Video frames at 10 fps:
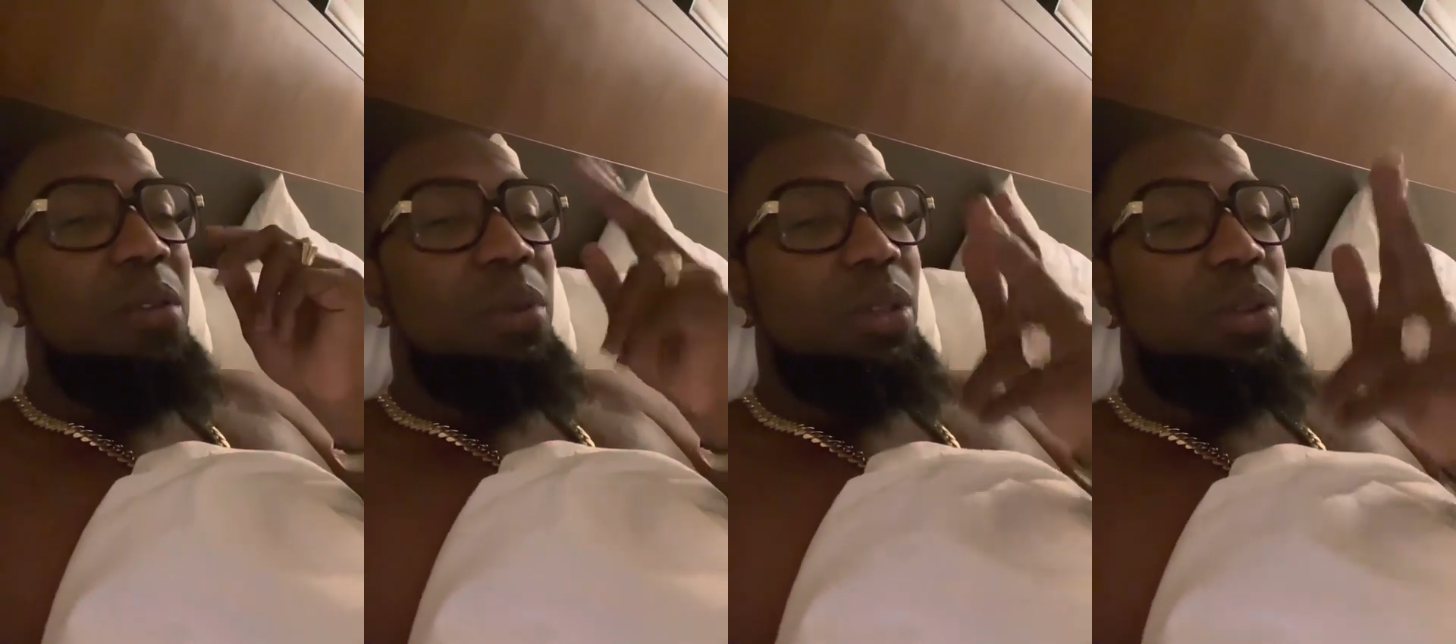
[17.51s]

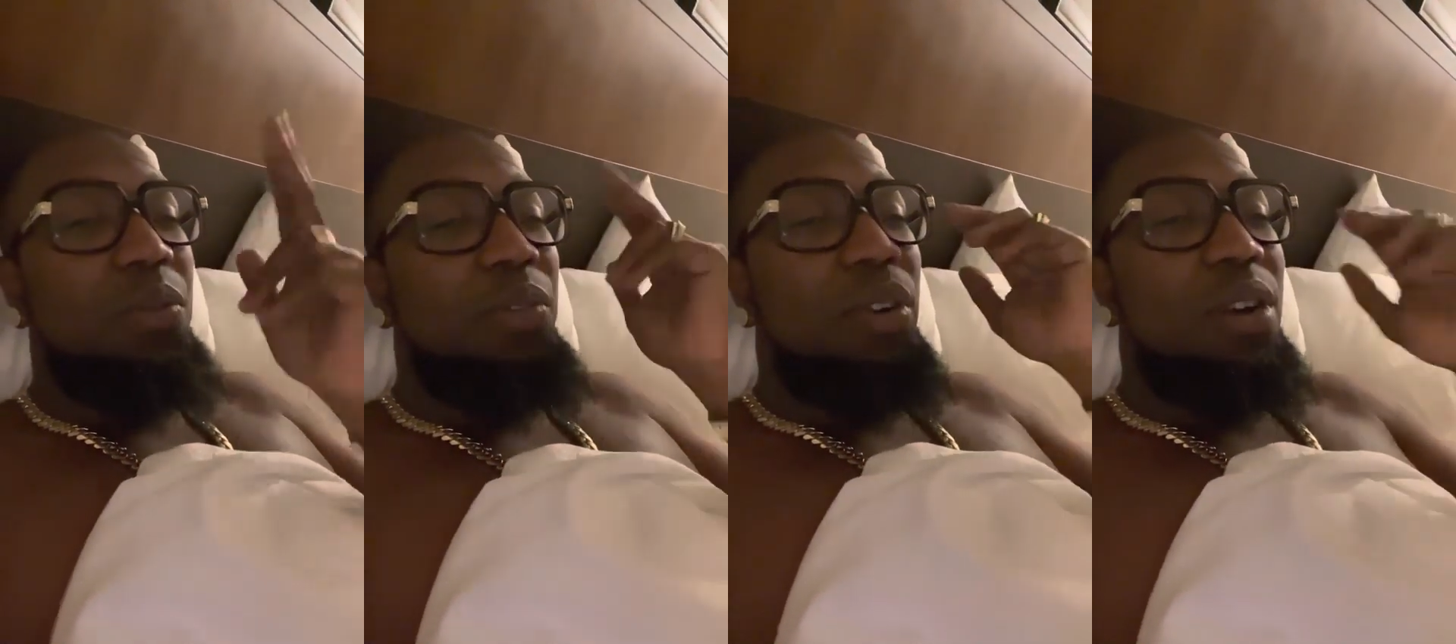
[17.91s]
But
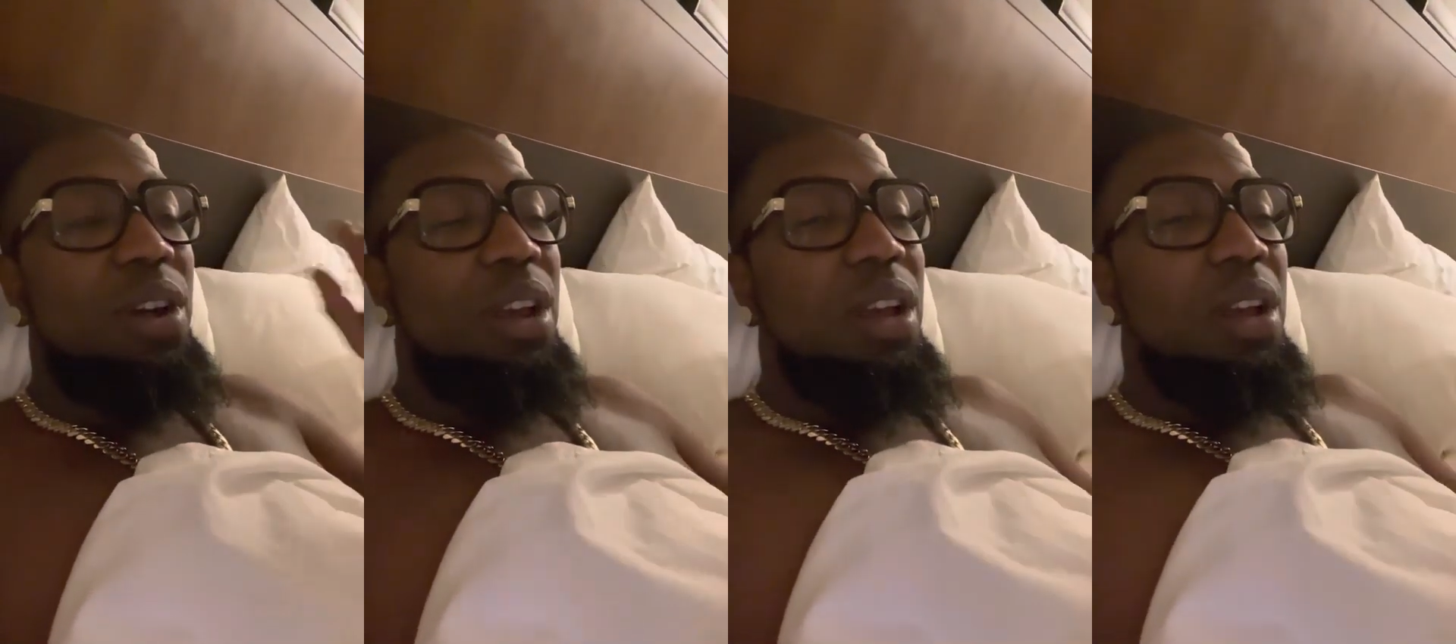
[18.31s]
so
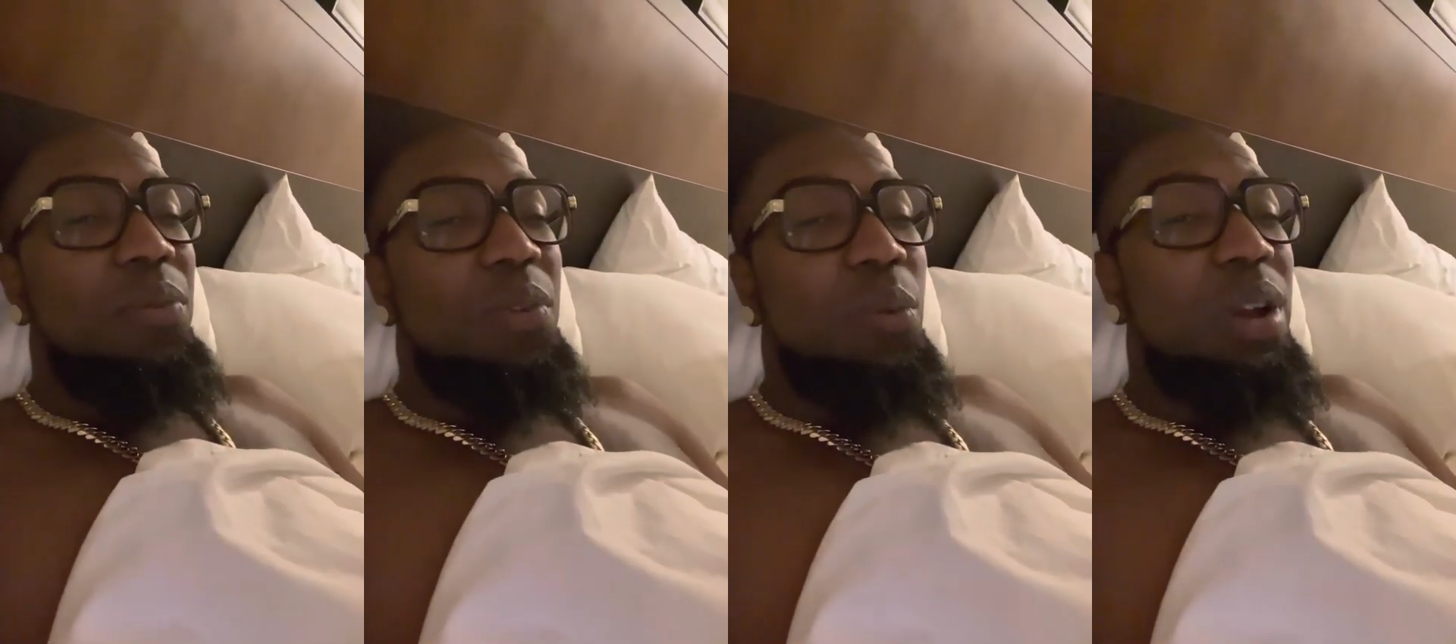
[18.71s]
far,
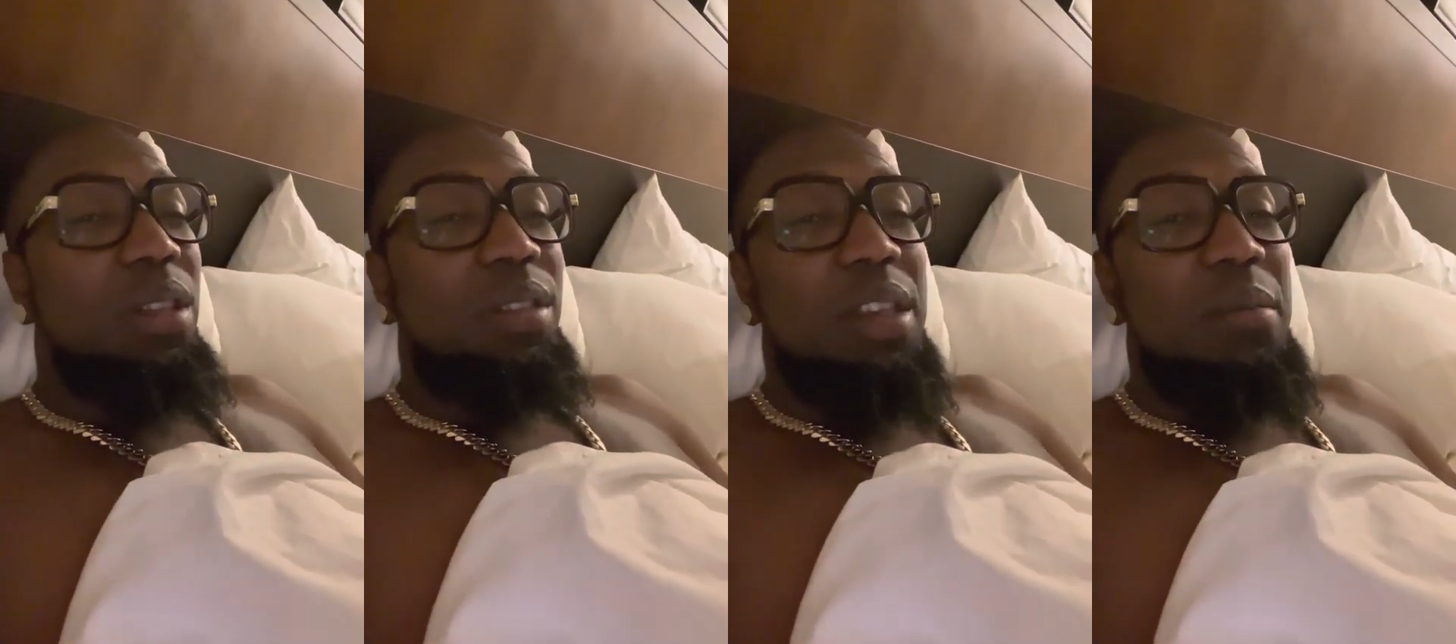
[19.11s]
for what
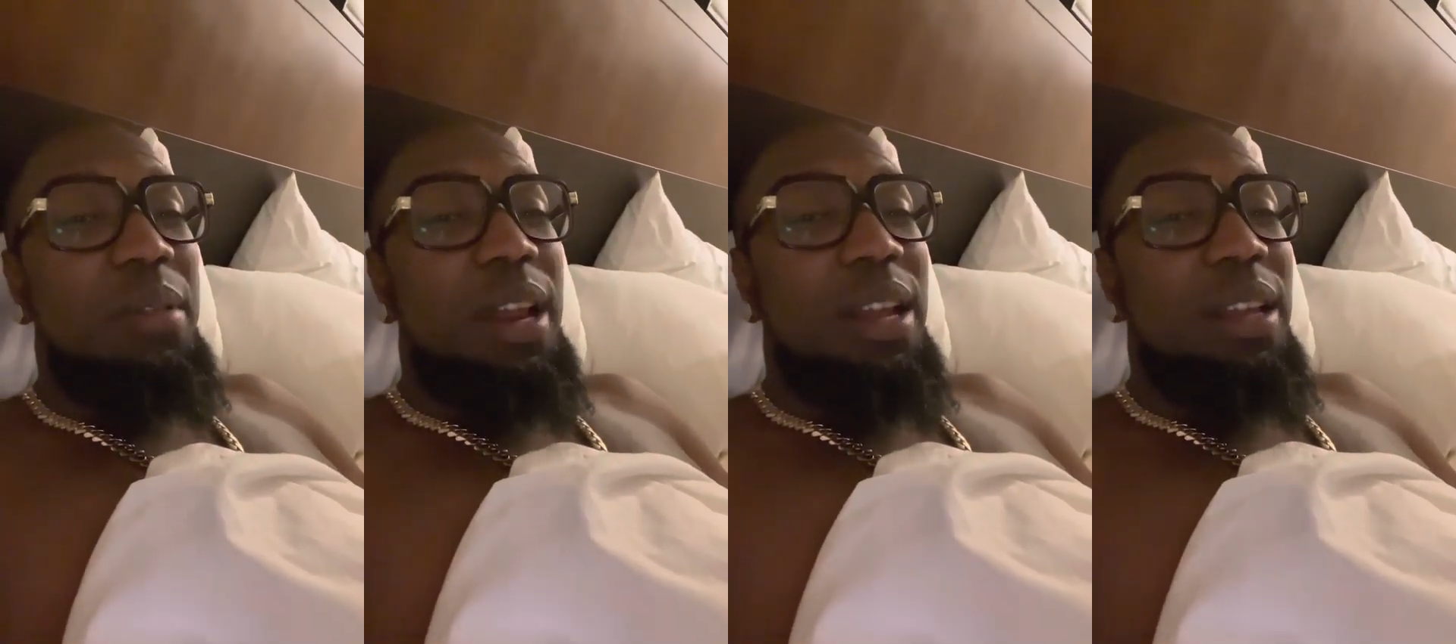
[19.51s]
it
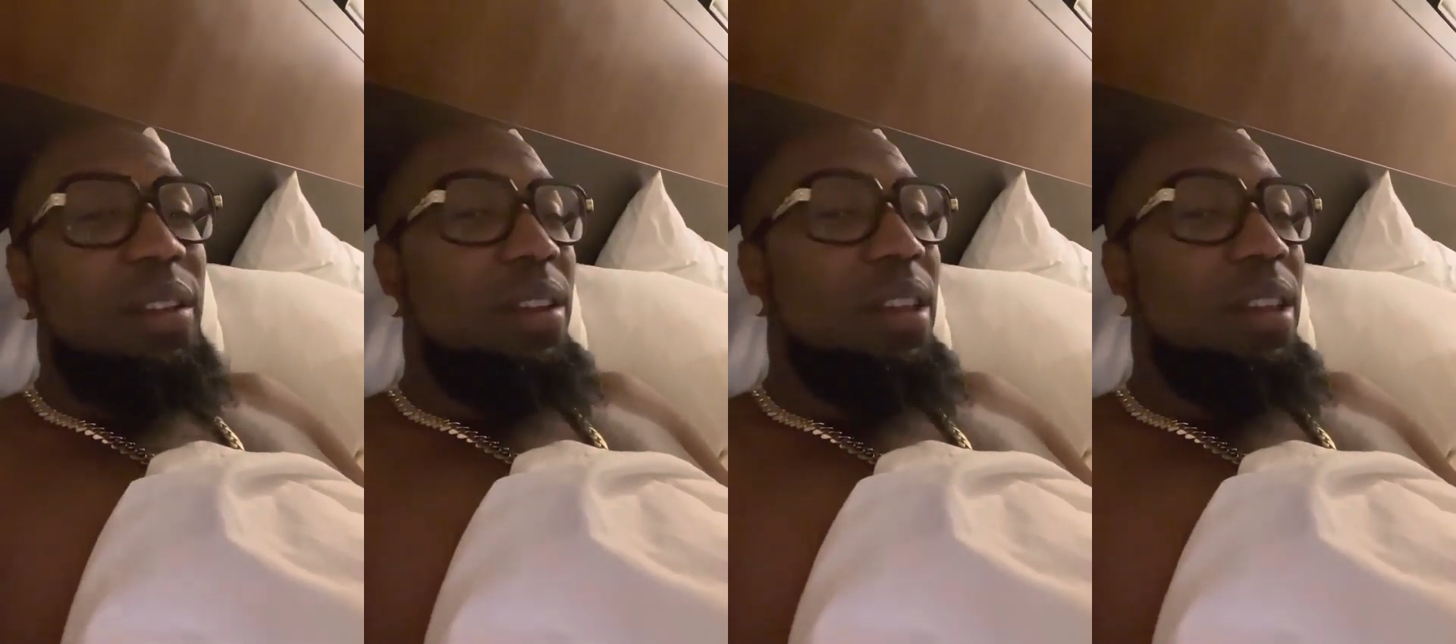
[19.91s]
seems like,